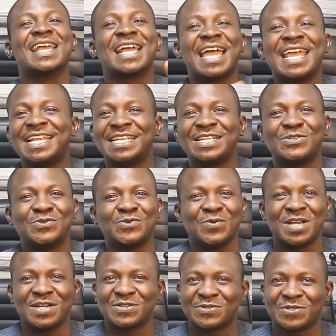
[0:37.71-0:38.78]
kindly do
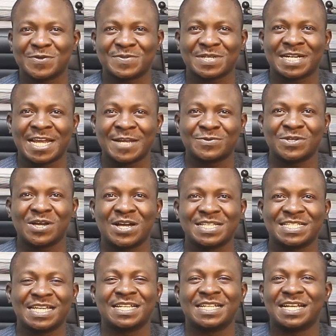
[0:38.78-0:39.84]
well to subscribe to
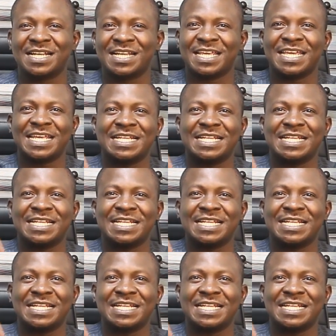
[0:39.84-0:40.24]
our channel,